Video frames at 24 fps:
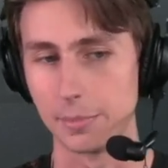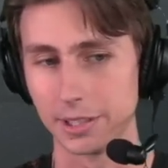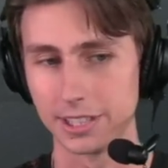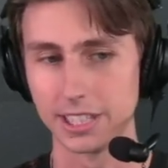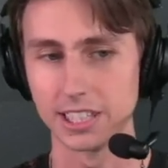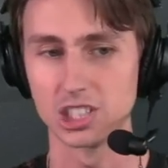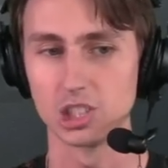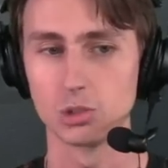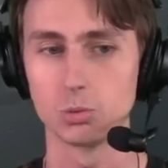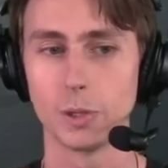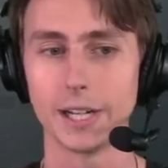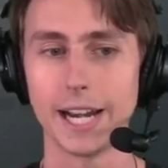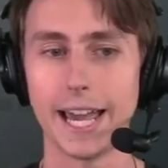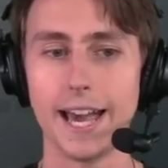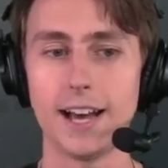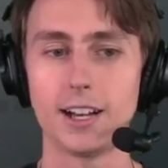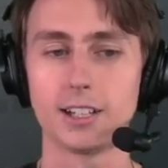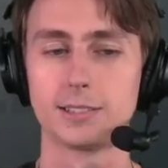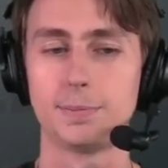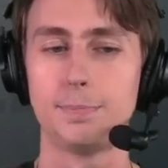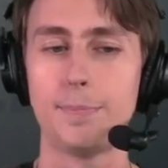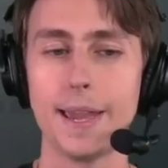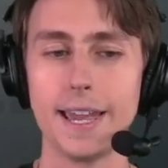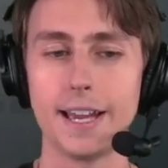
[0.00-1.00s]
but this is what
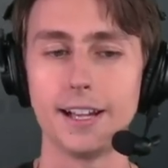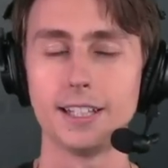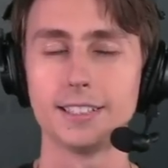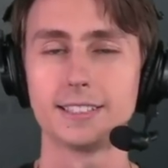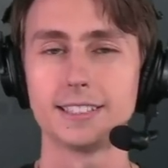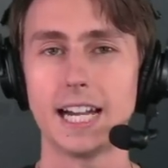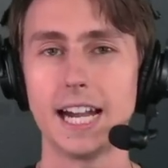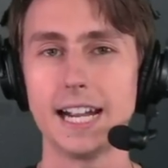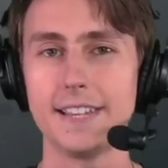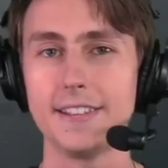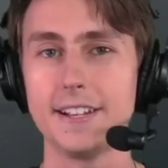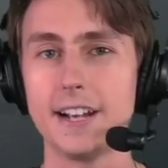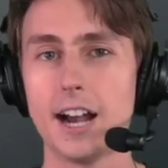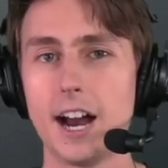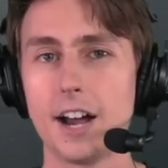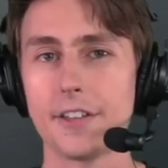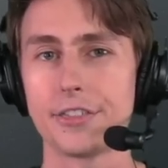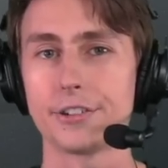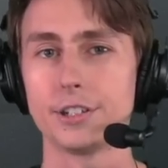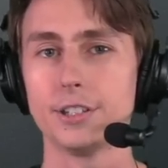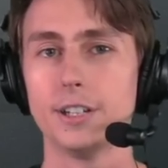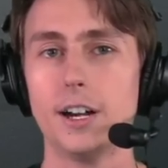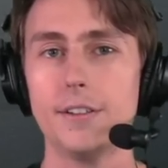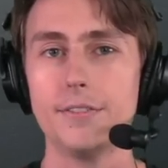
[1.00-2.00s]
Alex Ballantyne, the
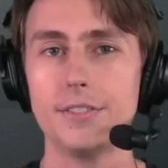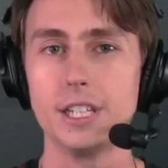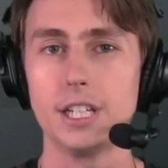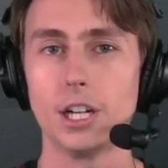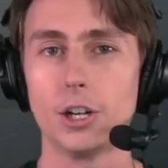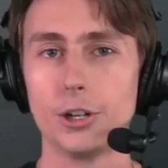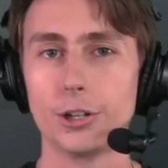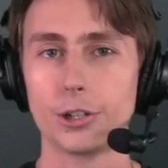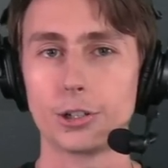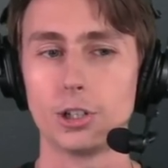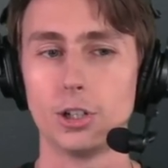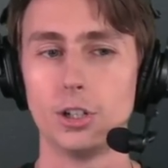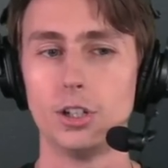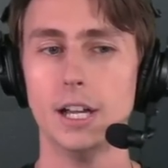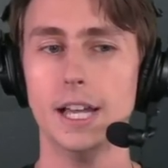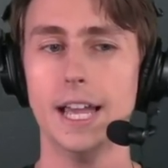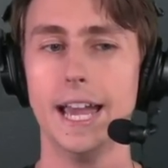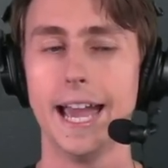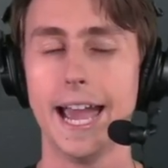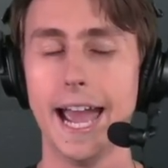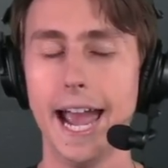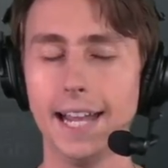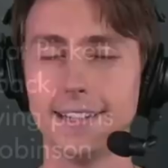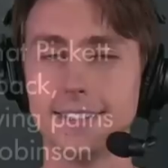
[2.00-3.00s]
author of the article,
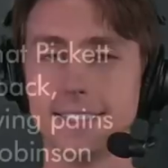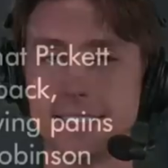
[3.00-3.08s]
had